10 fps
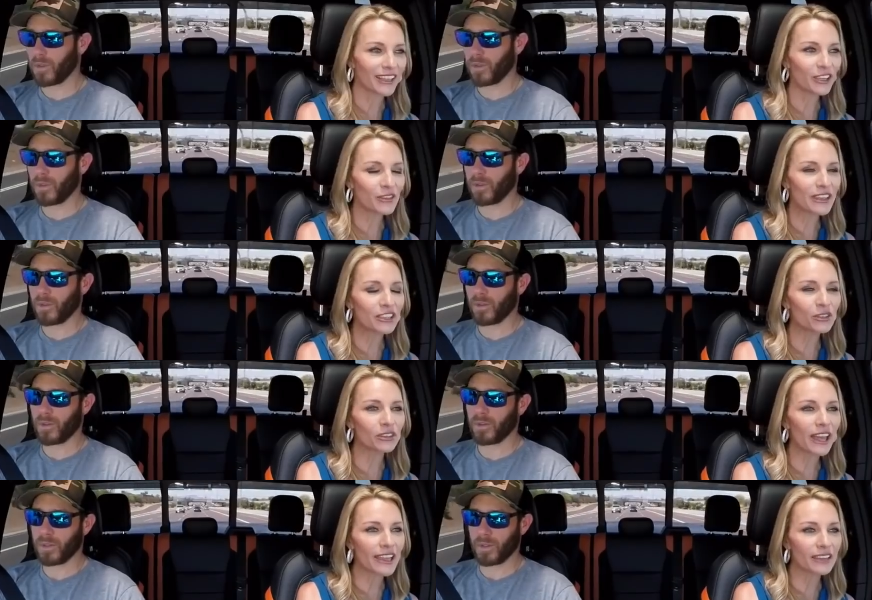Speaker 1: You said you
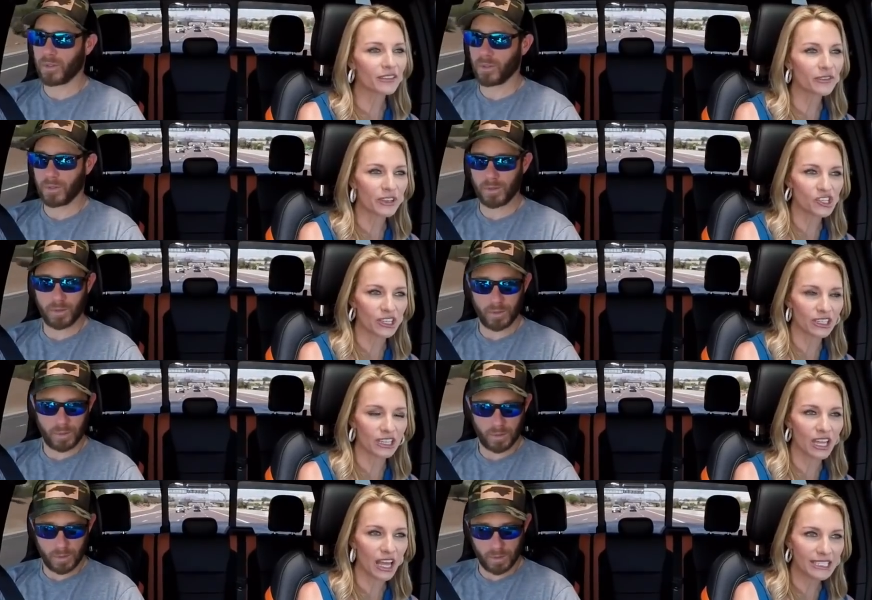like fishing and
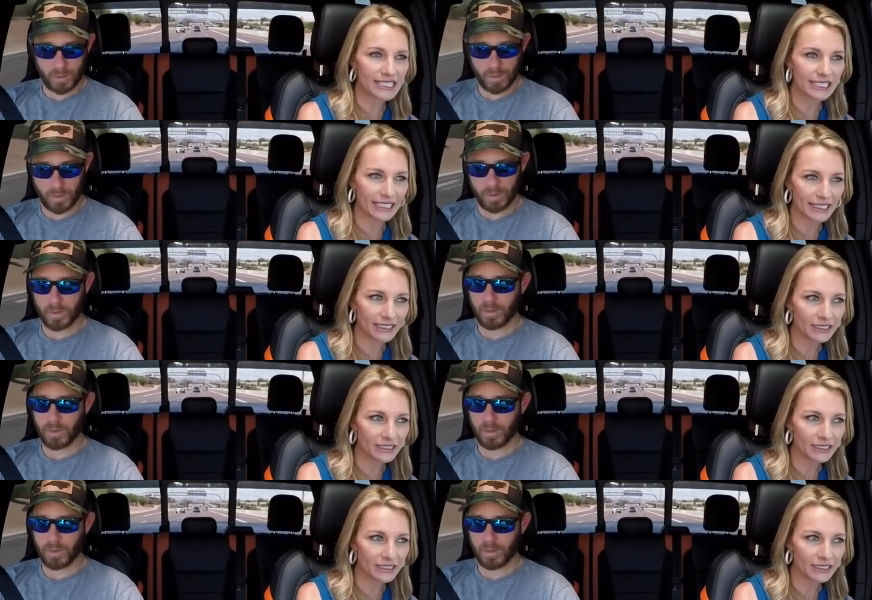hunting,